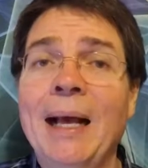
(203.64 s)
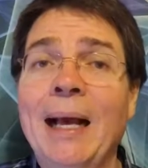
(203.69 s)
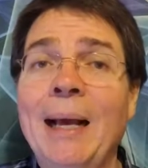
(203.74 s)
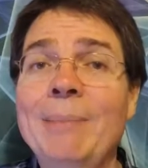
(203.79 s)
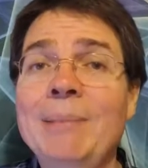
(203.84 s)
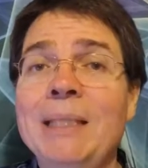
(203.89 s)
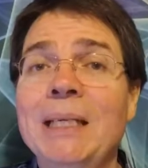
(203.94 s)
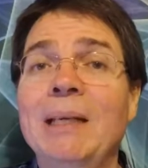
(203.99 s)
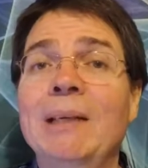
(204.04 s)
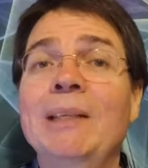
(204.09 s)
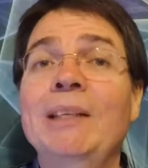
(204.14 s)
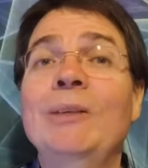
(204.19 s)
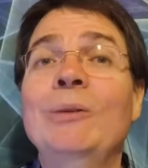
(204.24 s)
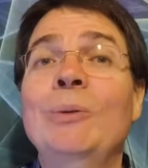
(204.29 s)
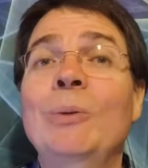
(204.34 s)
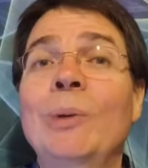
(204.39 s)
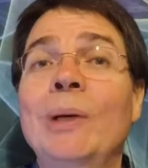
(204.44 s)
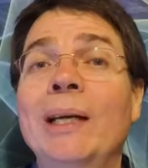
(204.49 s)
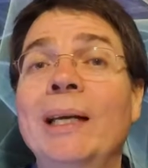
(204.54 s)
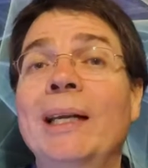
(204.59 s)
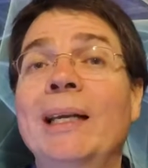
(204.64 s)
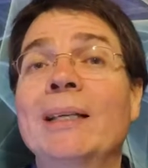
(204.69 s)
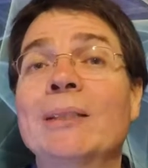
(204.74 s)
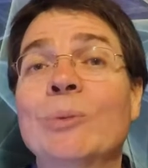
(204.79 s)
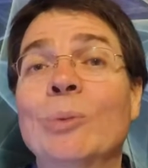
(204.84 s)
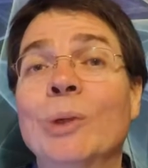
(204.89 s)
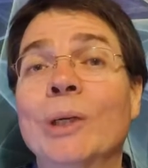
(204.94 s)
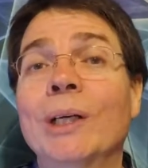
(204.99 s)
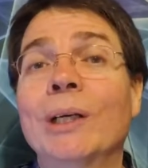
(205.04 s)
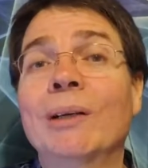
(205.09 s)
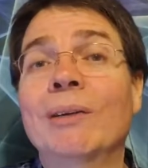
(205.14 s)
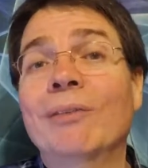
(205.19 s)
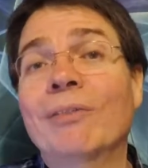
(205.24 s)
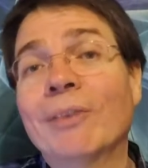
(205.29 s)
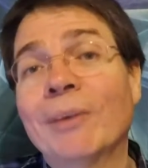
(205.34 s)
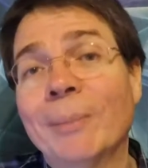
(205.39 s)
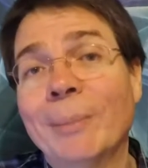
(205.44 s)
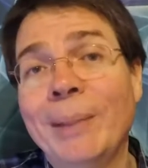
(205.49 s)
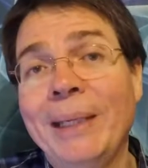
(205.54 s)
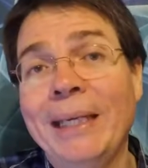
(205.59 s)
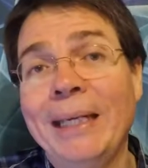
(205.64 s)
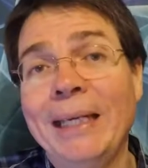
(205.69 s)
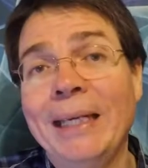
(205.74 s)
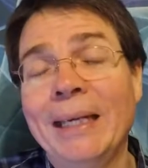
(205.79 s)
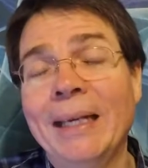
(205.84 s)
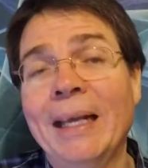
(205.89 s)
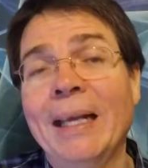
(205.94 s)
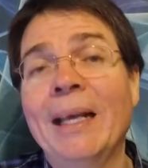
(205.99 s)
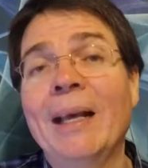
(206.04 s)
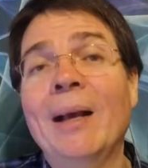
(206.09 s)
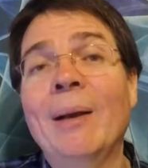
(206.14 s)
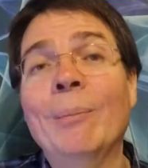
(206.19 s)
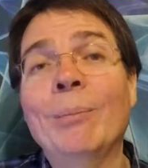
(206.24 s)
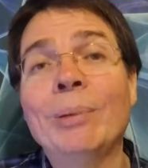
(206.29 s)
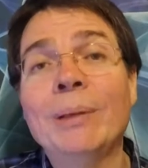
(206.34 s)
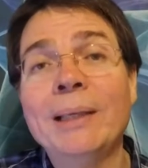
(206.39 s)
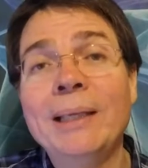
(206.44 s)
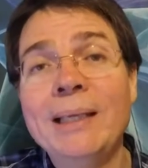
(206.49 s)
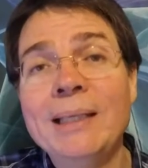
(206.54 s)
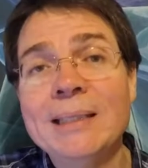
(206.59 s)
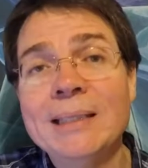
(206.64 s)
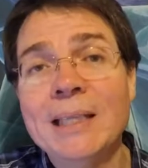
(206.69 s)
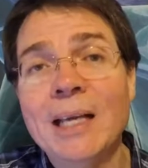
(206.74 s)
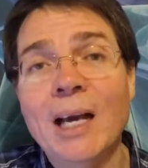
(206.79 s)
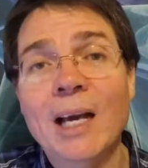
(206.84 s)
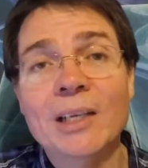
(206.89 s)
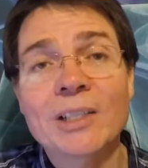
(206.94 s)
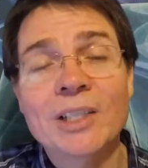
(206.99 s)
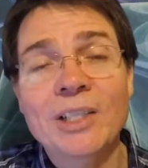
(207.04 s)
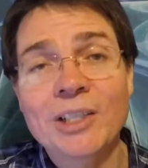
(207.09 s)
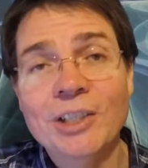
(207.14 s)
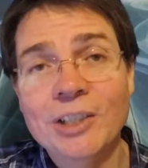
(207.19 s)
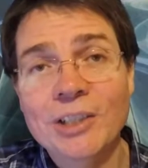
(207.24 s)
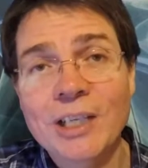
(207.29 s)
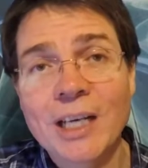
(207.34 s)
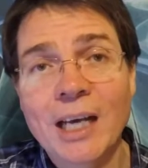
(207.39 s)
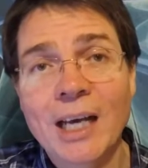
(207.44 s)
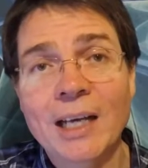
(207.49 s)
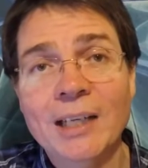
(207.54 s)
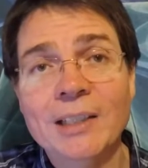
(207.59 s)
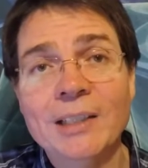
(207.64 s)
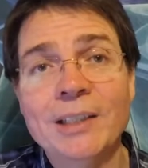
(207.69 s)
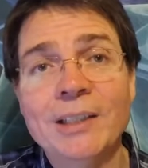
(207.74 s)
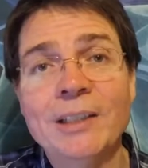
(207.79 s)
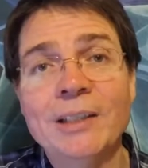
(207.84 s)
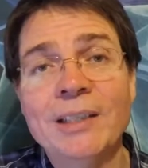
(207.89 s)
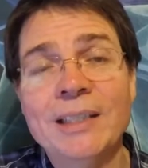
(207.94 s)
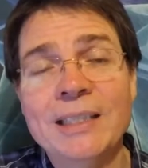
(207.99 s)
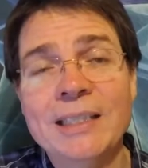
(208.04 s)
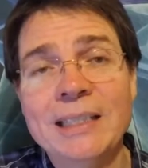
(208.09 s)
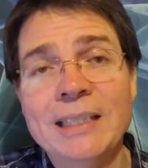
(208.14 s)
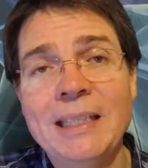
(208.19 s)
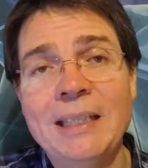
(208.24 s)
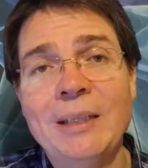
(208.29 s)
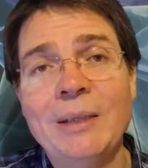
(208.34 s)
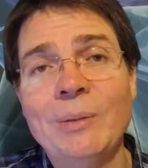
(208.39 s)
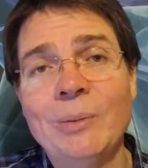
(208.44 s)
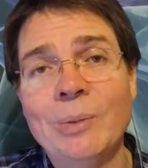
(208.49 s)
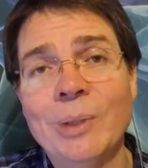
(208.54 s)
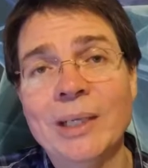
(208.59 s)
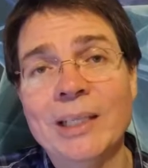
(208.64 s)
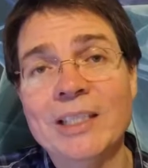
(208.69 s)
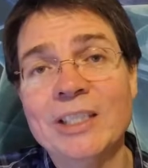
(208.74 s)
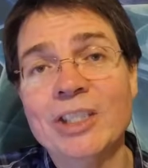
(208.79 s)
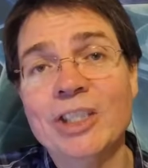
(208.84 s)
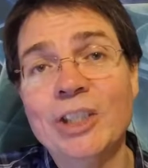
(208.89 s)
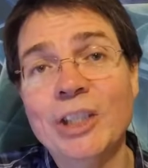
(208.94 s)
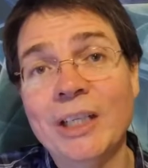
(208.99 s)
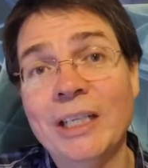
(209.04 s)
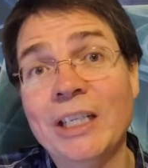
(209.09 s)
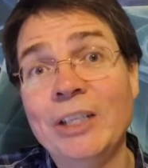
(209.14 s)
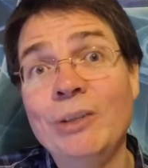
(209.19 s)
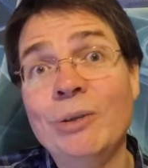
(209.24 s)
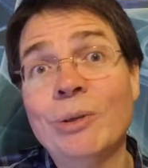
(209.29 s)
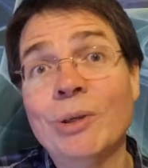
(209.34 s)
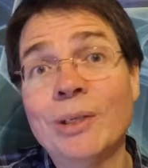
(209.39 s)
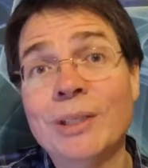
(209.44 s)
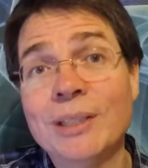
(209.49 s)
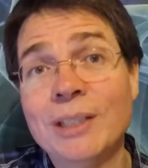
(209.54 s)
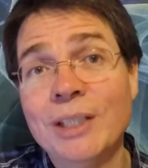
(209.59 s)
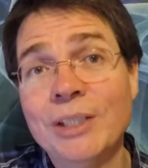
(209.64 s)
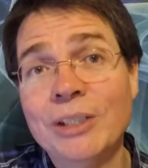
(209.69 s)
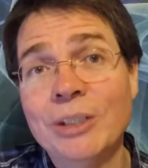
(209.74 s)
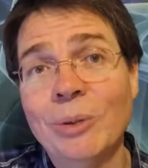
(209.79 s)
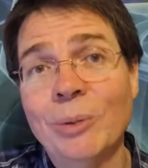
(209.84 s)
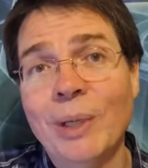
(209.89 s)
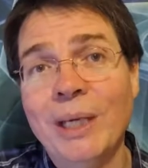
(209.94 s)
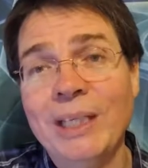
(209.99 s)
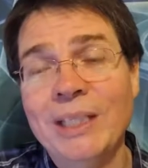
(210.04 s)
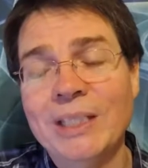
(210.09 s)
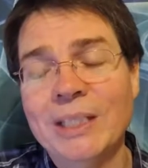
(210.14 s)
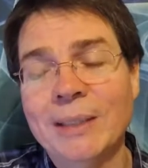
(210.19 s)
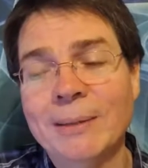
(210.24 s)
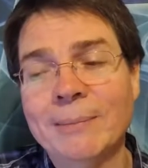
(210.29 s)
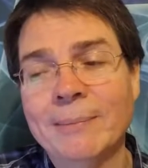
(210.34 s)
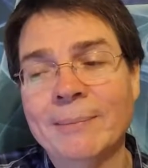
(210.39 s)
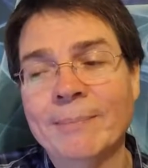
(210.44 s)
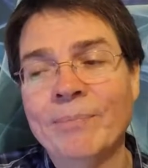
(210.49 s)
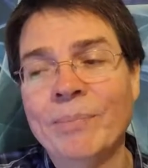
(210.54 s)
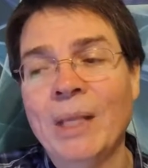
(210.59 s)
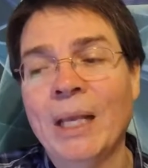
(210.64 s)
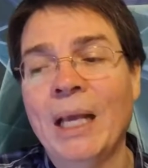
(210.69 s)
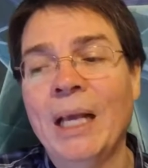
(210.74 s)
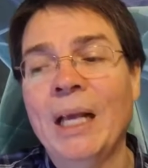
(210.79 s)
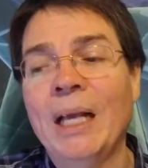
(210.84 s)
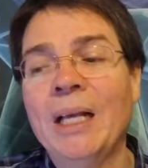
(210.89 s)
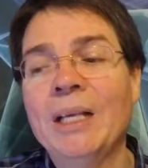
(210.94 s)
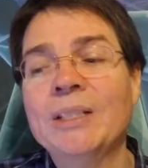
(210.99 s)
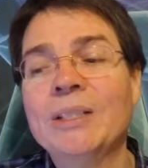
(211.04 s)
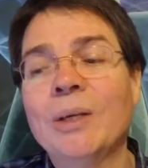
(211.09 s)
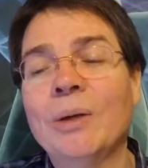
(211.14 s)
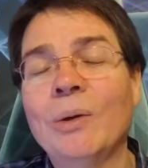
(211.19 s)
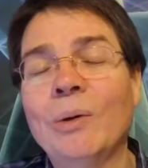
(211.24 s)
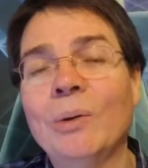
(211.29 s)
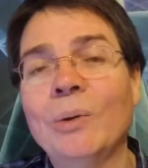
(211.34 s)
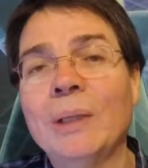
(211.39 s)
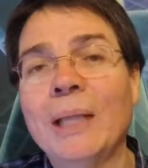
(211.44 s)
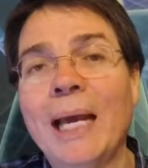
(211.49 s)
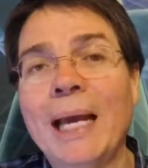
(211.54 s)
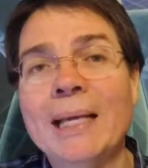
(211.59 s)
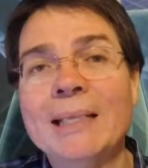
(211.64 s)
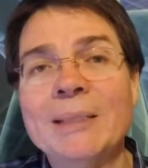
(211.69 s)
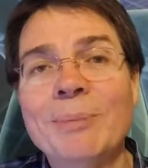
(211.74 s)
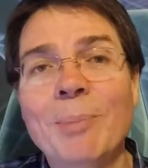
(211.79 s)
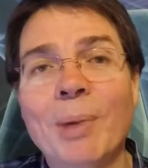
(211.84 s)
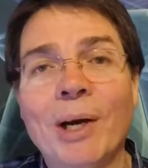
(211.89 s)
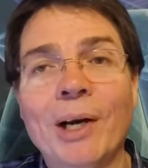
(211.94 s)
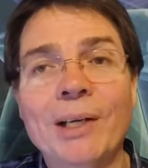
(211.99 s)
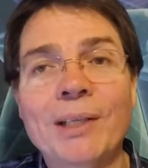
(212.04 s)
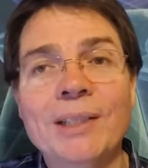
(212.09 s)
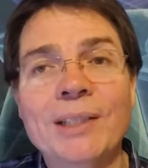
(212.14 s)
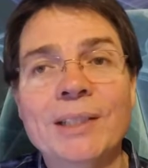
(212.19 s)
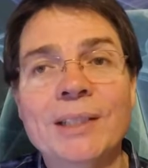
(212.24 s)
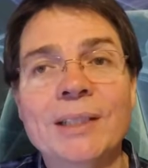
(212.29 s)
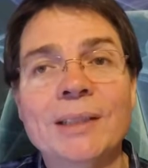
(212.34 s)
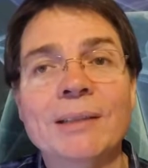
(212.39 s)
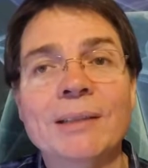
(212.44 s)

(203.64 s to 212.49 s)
I'm telling you what has worked for me. Please talk to your doctor to see what is good in your situation. So last March,